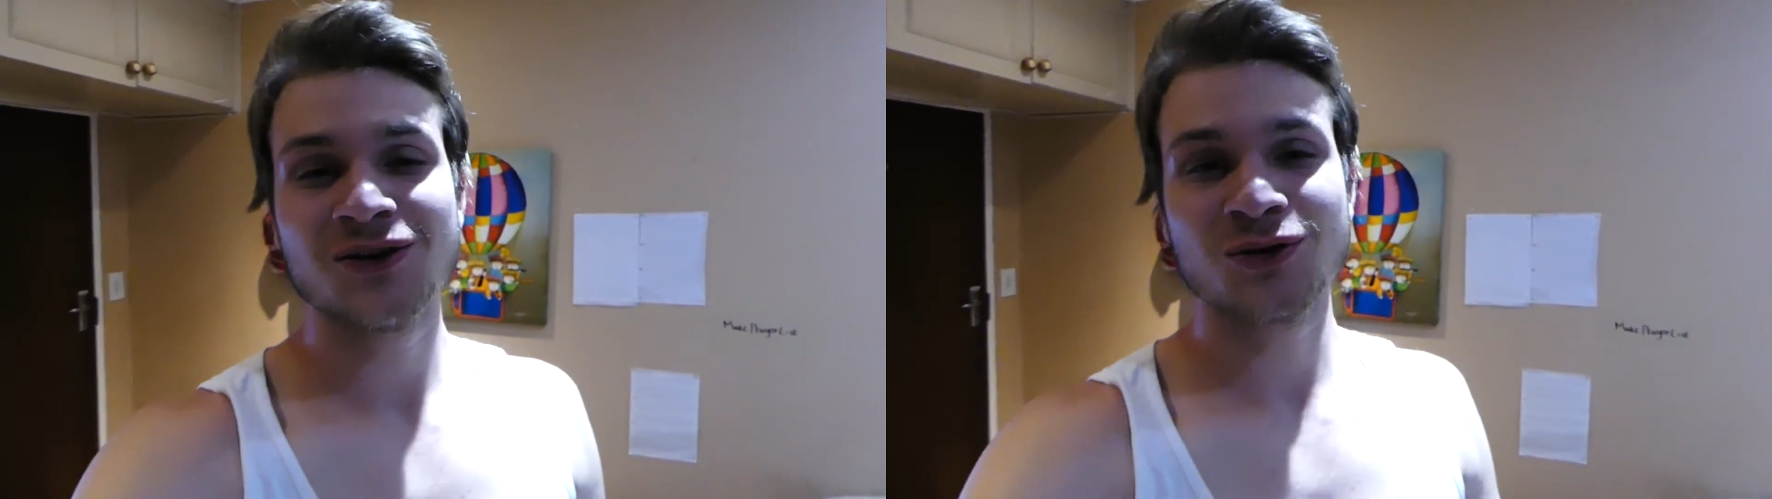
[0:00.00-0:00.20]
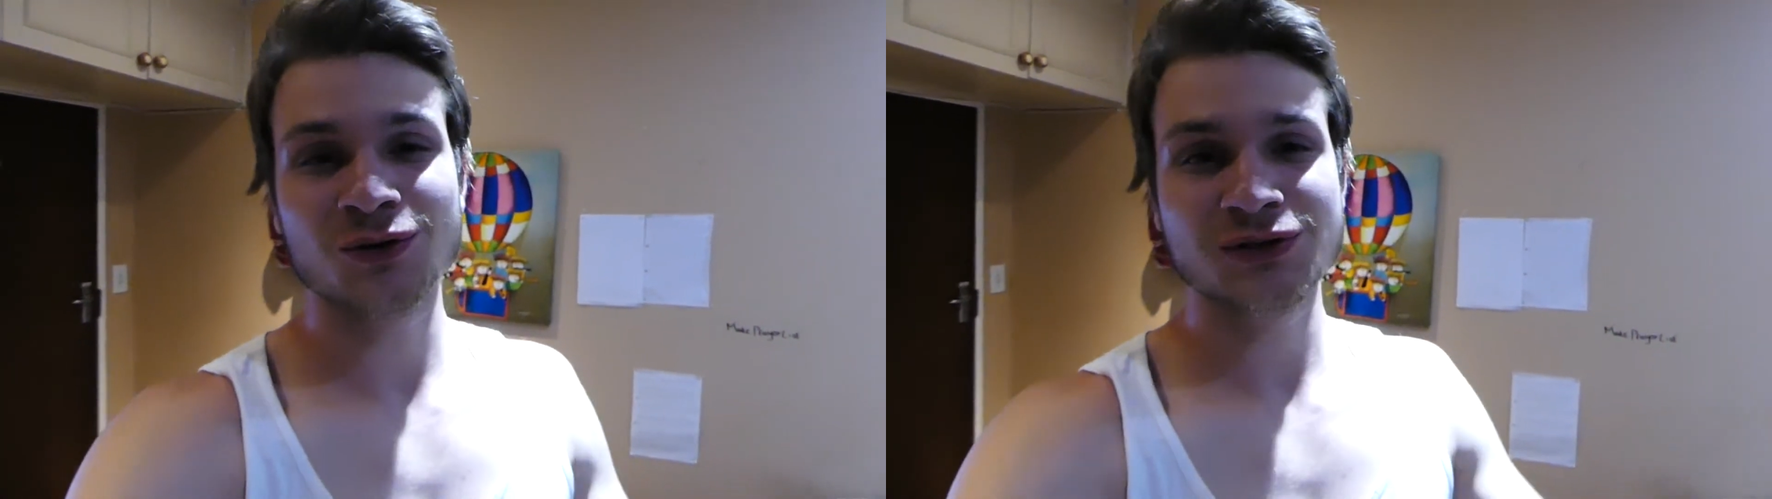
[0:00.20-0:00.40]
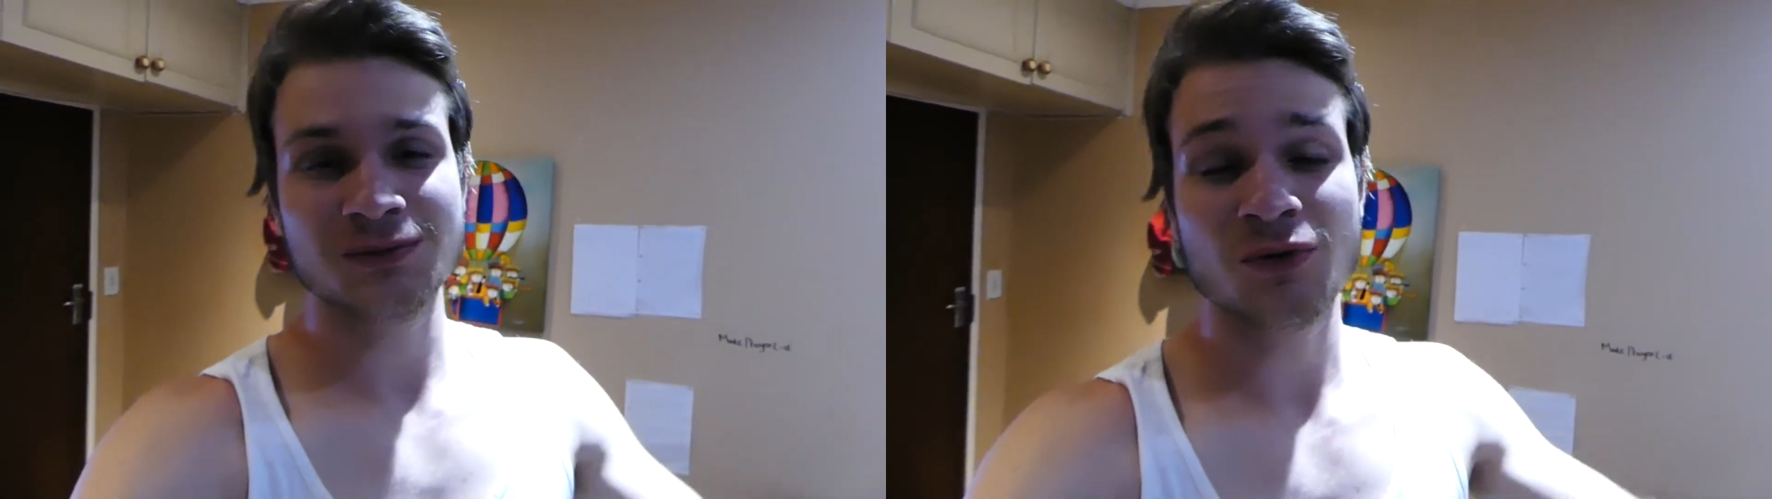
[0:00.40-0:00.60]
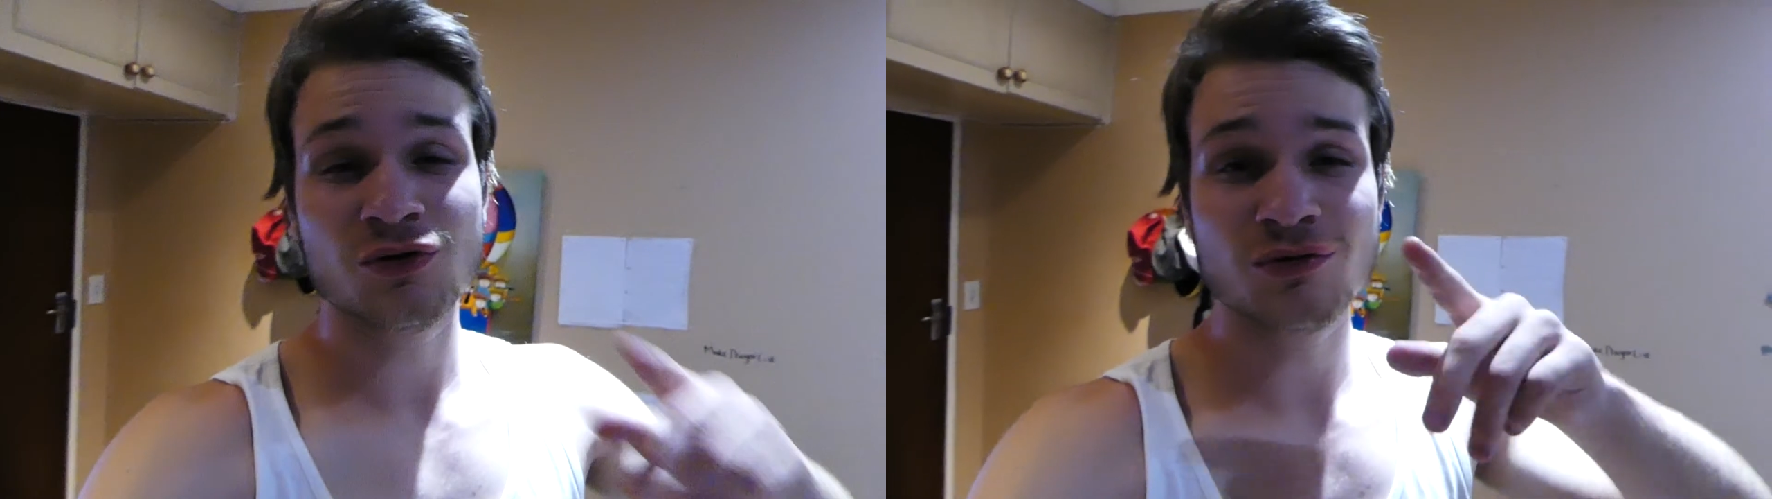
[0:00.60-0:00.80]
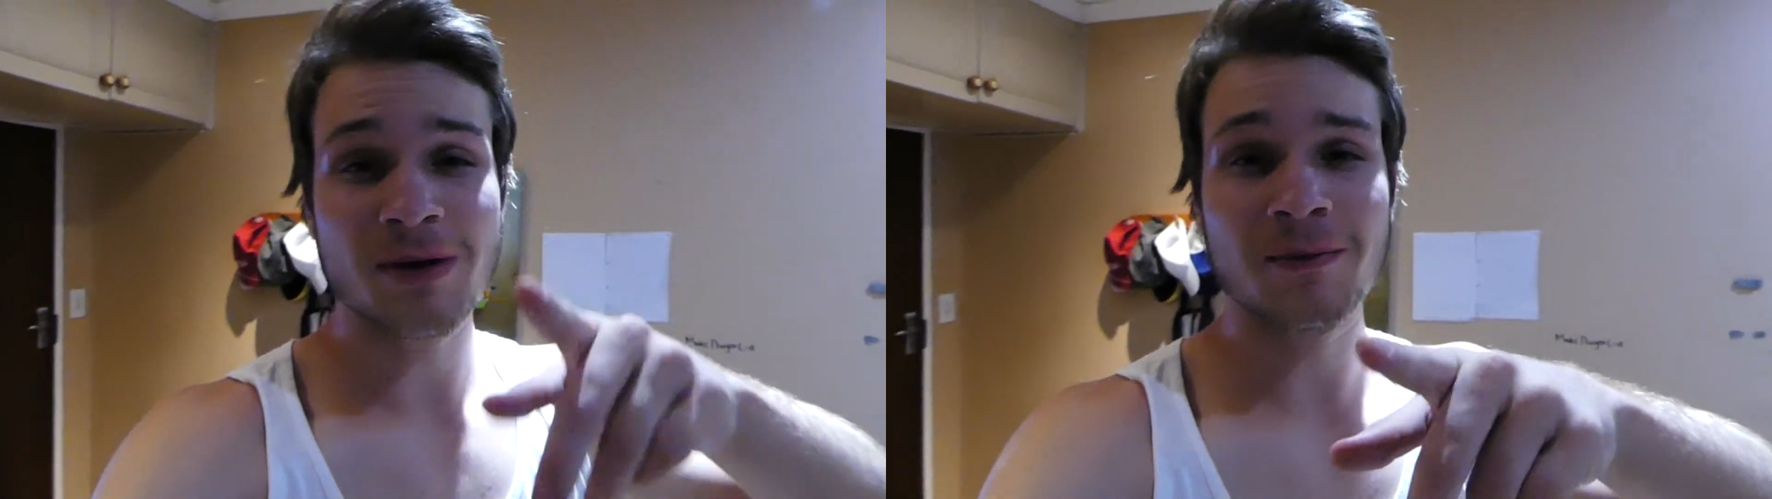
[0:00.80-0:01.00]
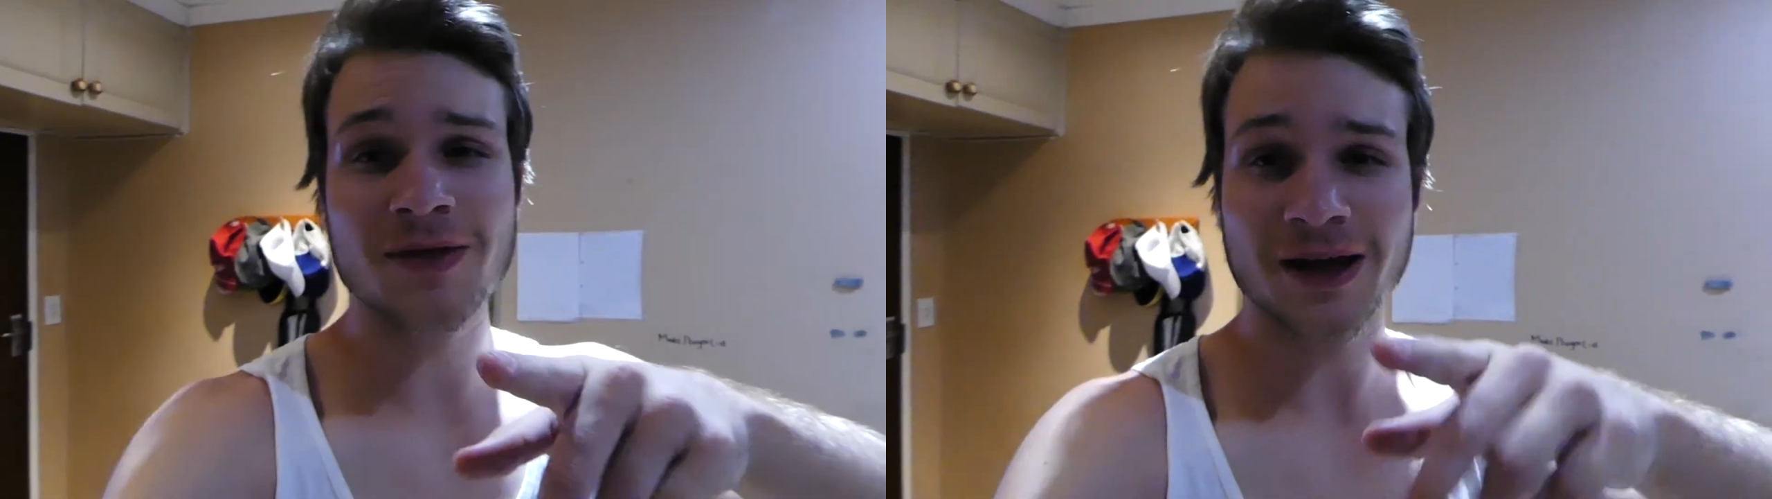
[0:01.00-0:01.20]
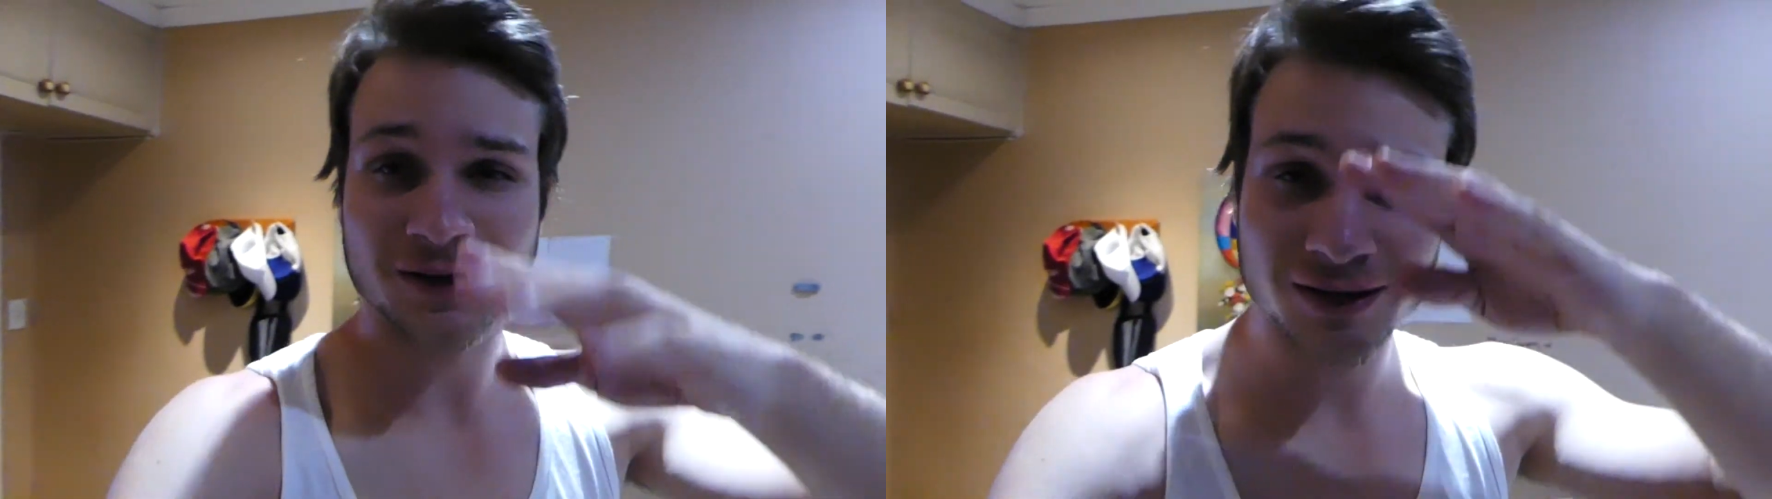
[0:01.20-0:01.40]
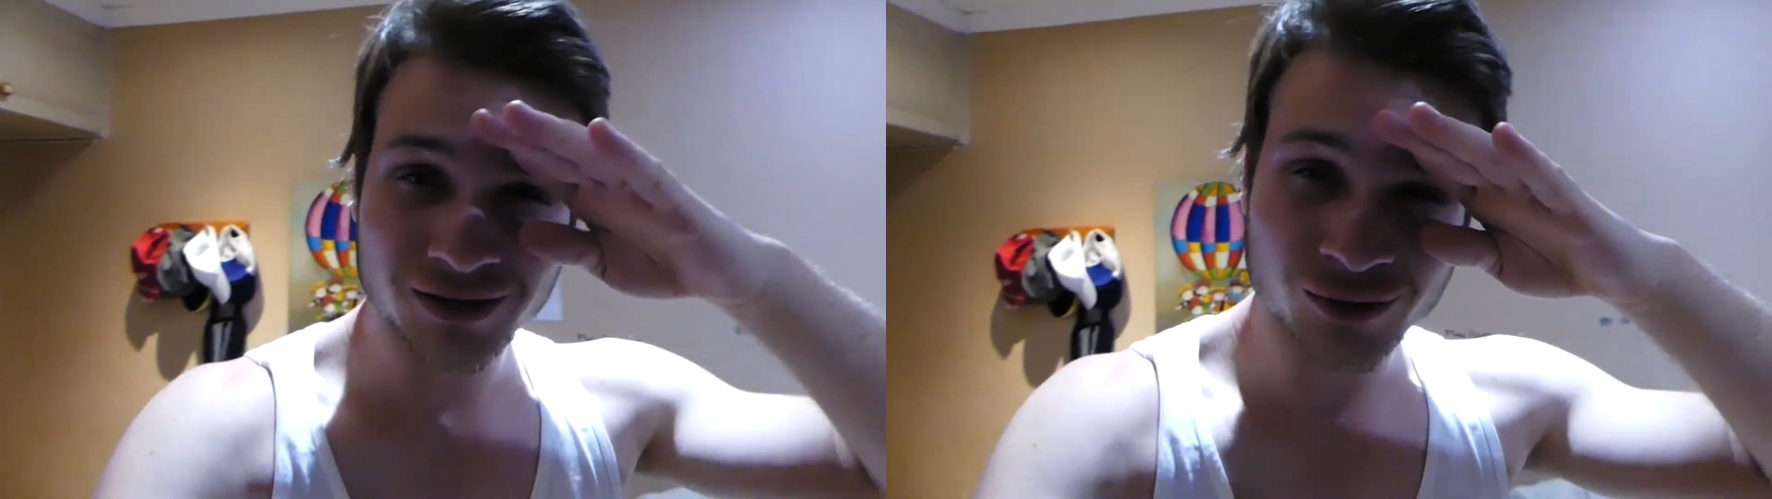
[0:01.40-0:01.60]
You're awesome. Remember
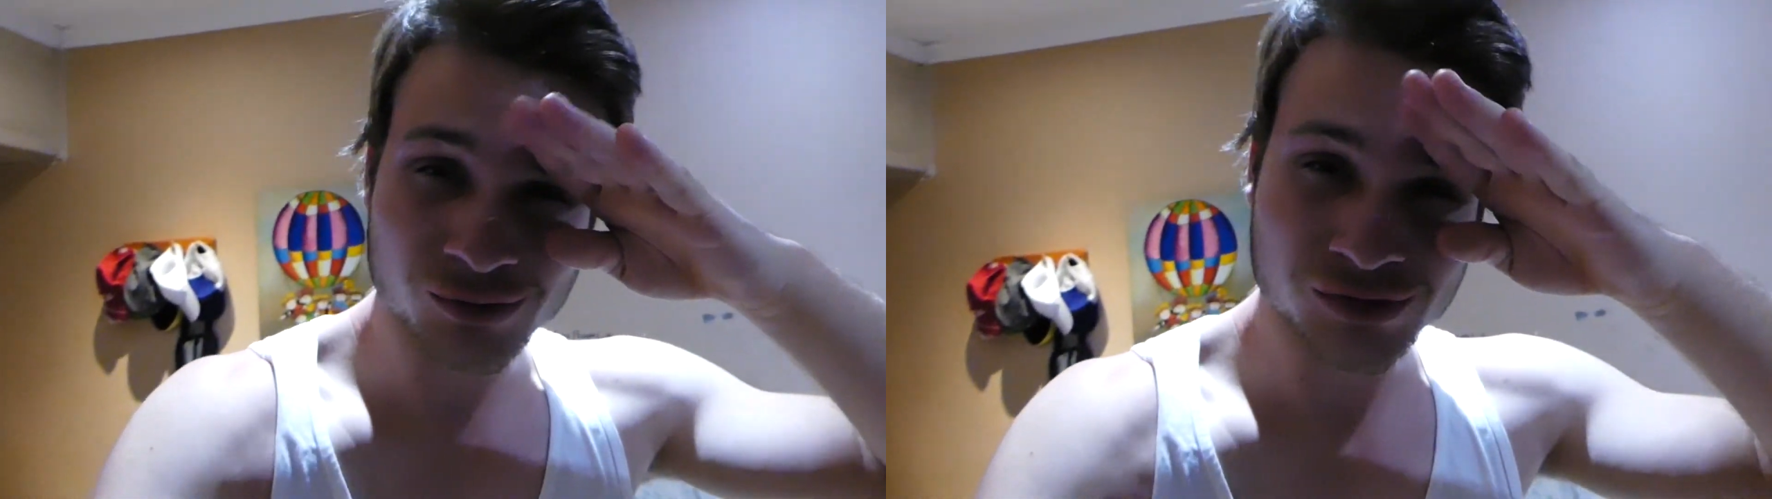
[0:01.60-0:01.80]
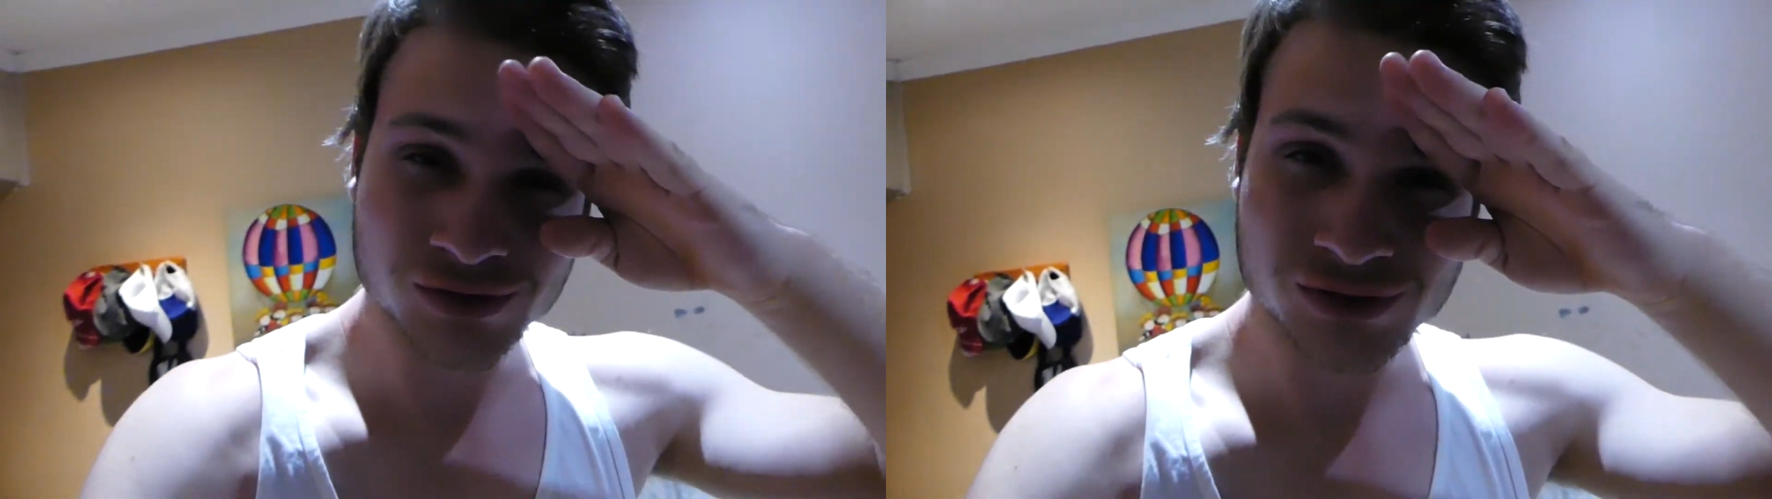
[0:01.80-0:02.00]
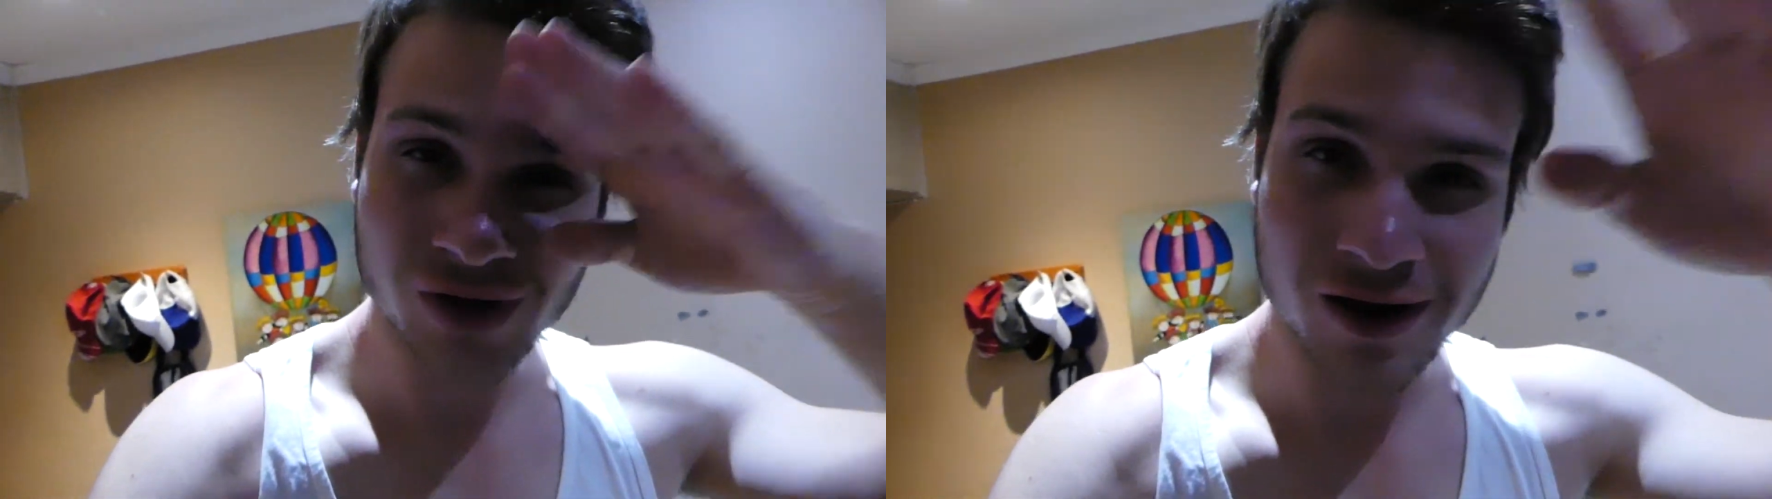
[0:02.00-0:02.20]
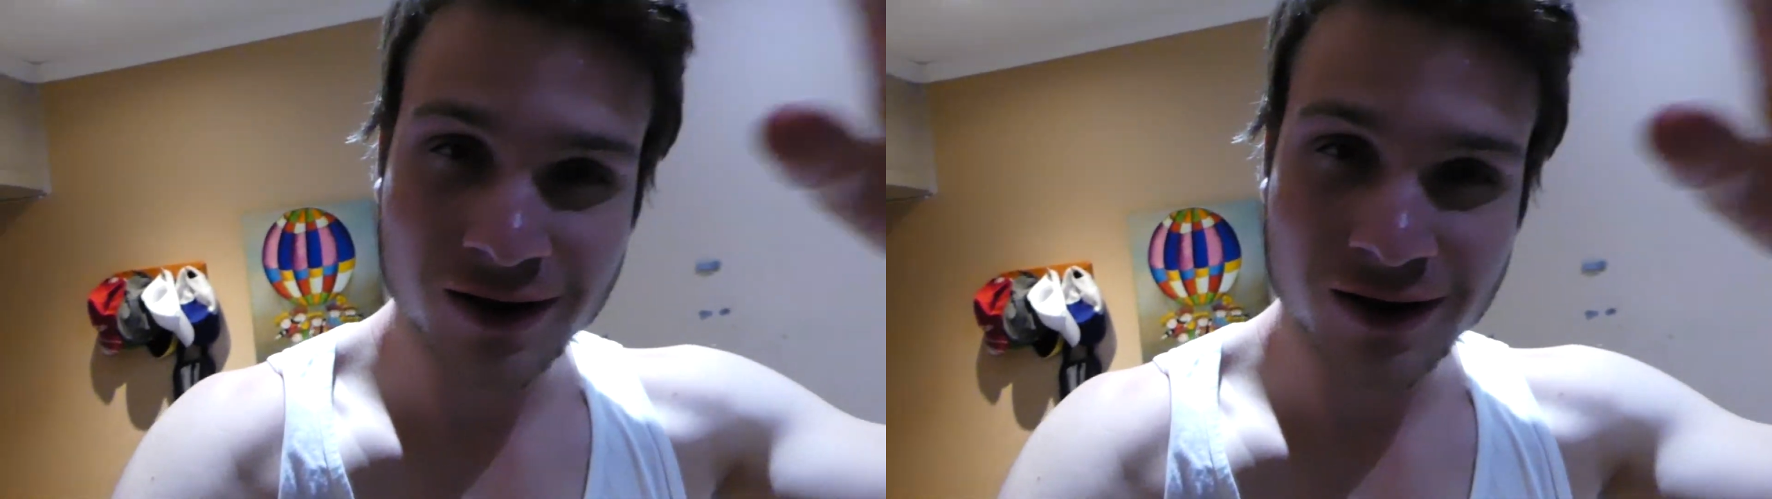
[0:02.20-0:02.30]
that. Deuces.